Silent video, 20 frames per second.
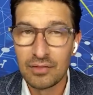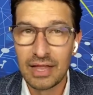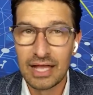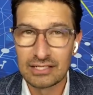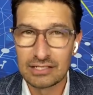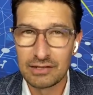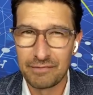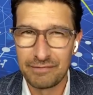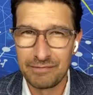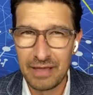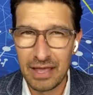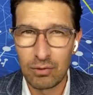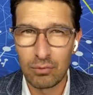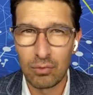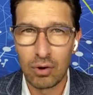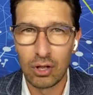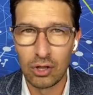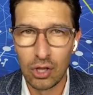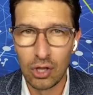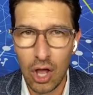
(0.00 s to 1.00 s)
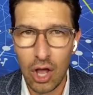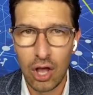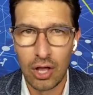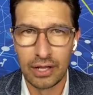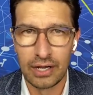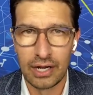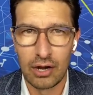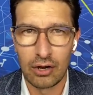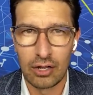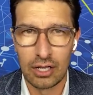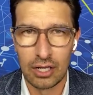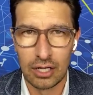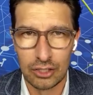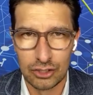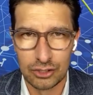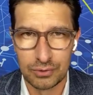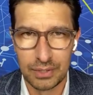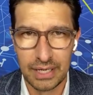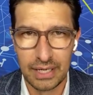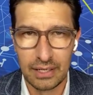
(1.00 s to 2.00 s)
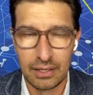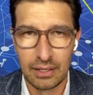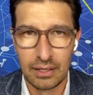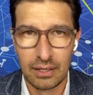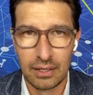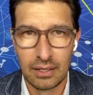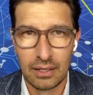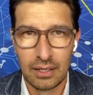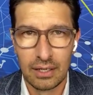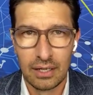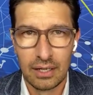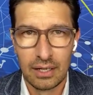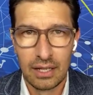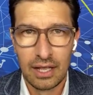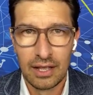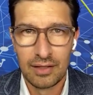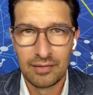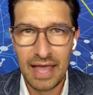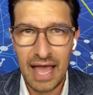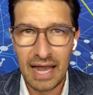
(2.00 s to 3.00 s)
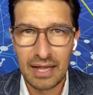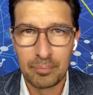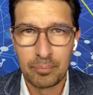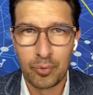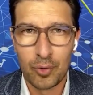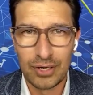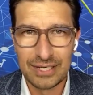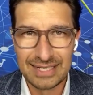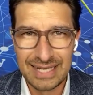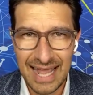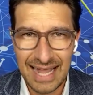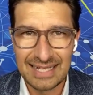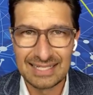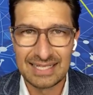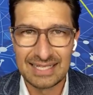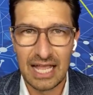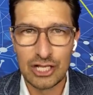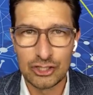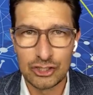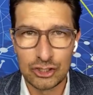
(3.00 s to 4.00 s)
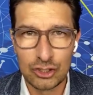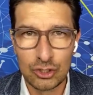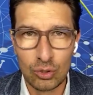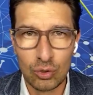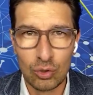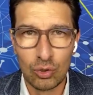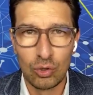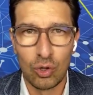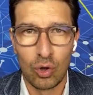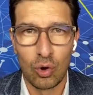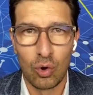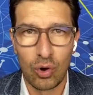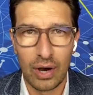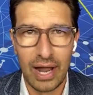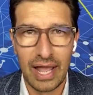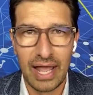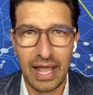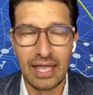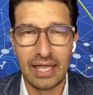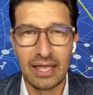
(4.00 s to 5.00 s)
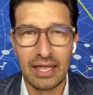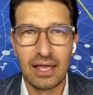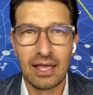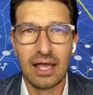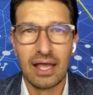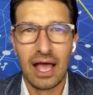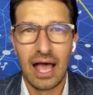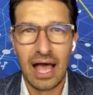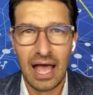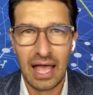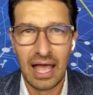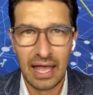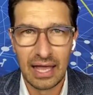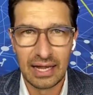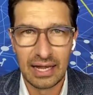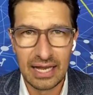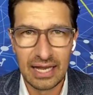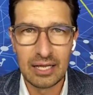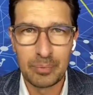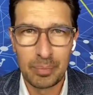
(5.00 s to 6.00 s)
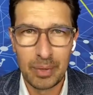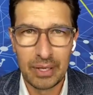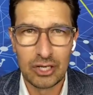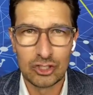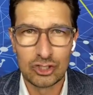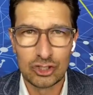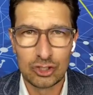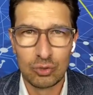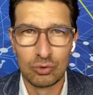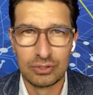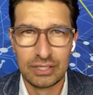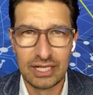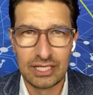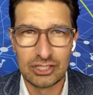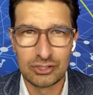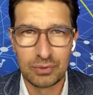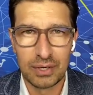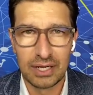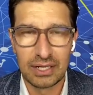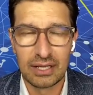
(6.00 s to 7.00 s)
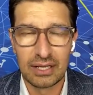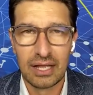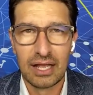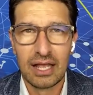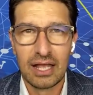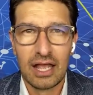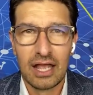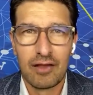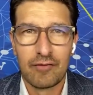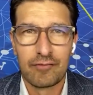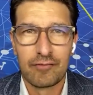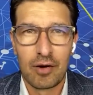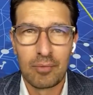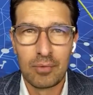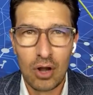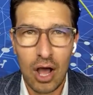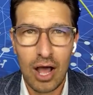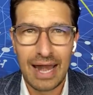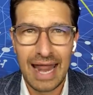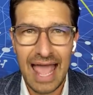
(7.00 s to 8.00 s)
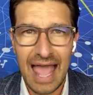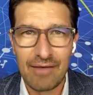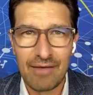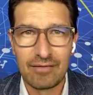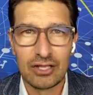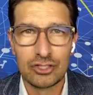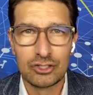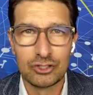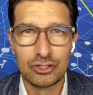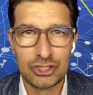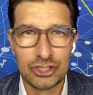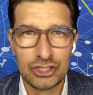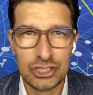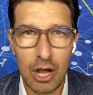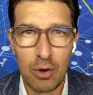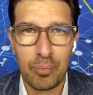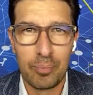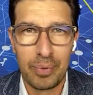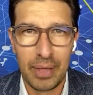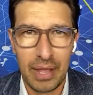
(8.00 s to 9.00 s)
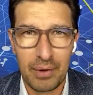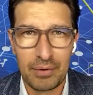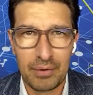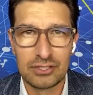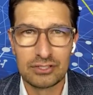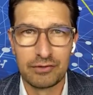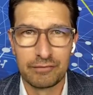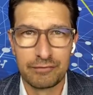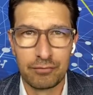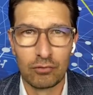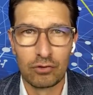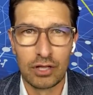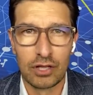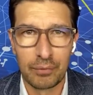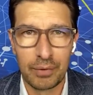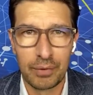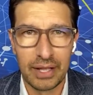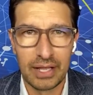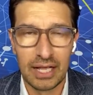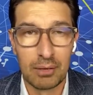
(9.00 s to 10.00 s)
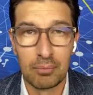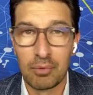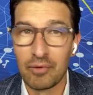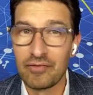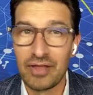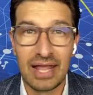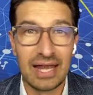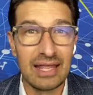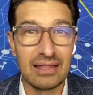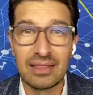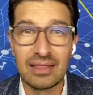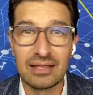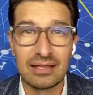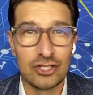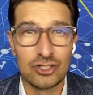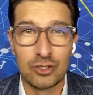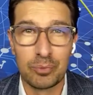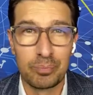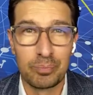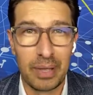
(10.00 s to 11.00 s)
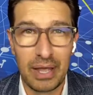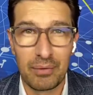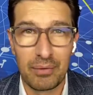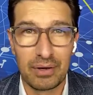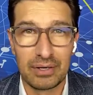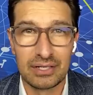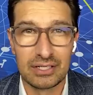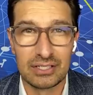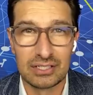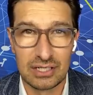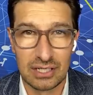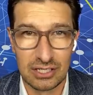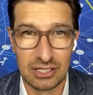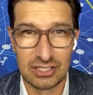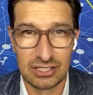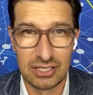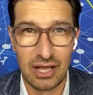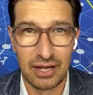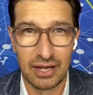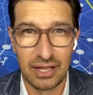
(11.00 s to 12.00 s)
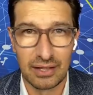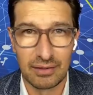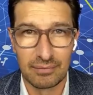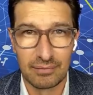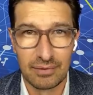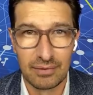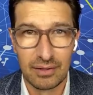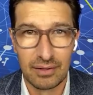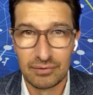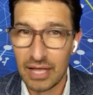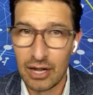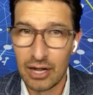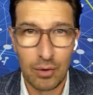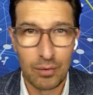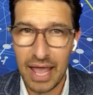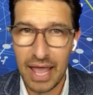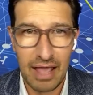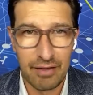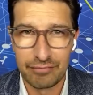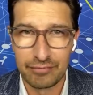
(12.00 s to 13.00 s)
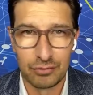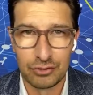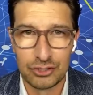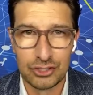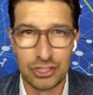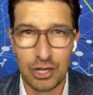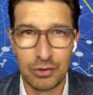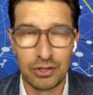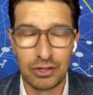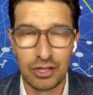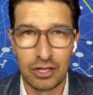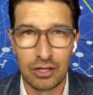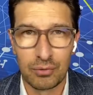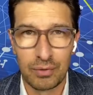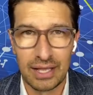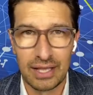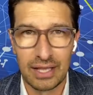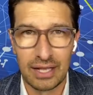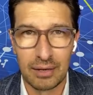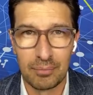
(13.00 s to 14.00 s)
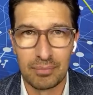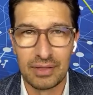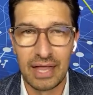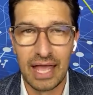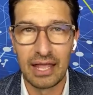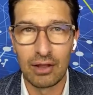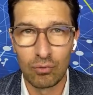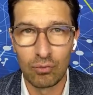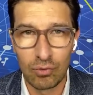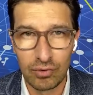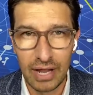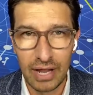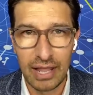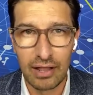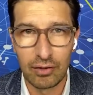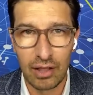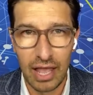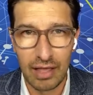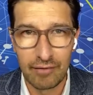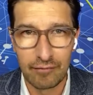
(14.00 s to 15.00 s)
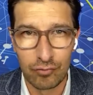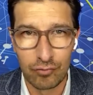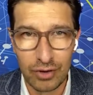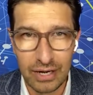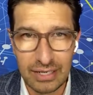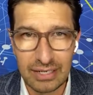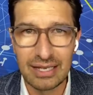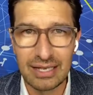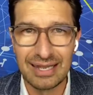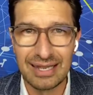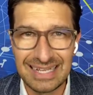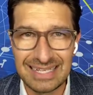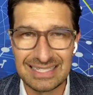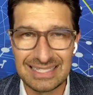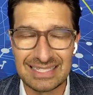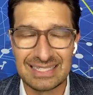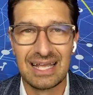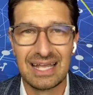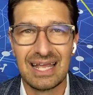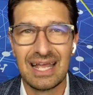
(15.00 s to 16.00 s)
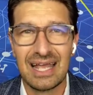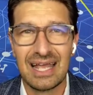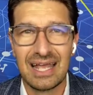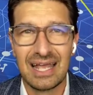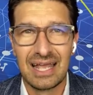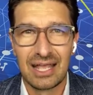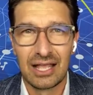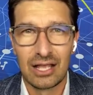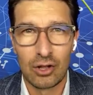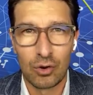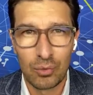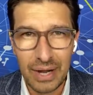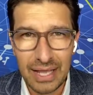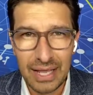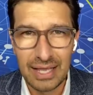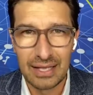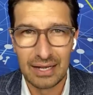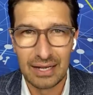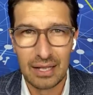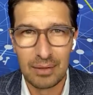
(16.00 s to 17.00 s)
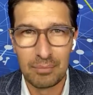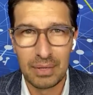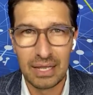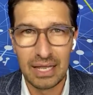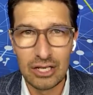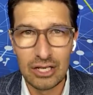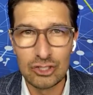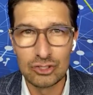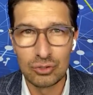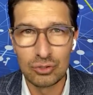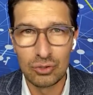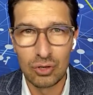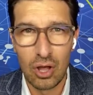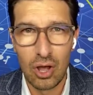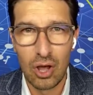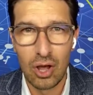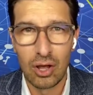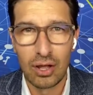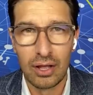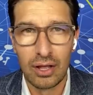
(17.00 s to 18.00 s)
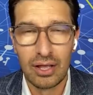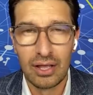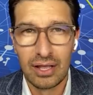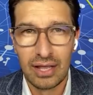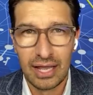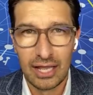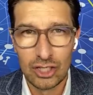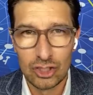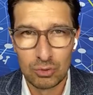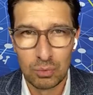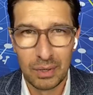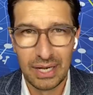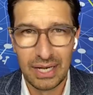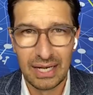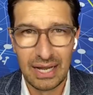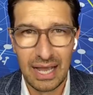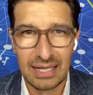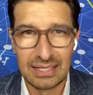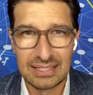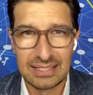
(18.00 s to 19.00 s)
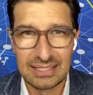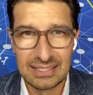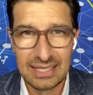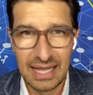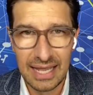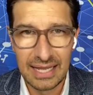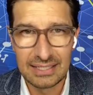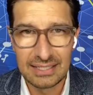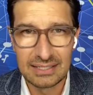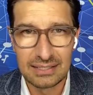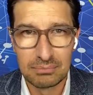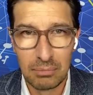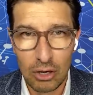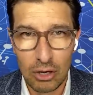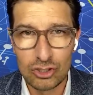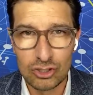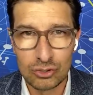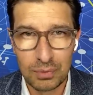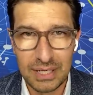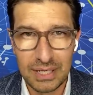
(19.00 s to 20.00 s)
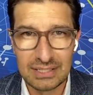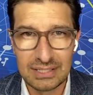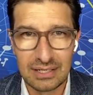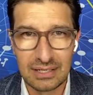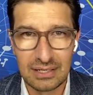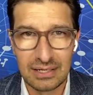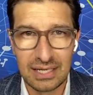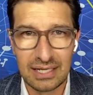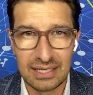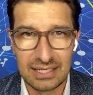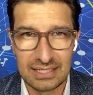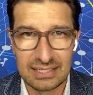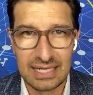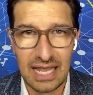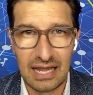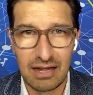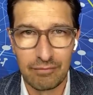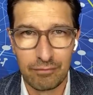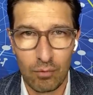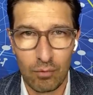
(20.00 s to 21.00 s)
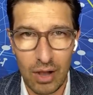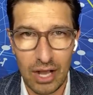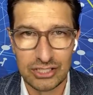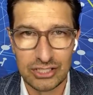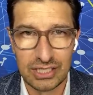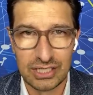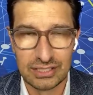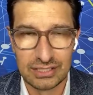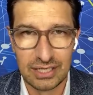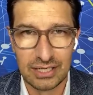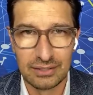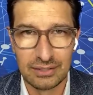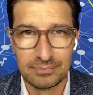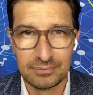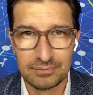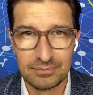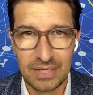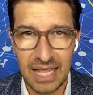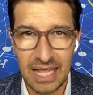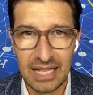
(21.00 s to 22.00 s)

There's a federal law in our country that protects a school or a, a an independent school district from not having to show parents the full curriculum of anything that your parent is, is studying. They don't have to show you the curriculum. They they have written this curriculum into law in twenty-nine states. Most recently, the state of Washington.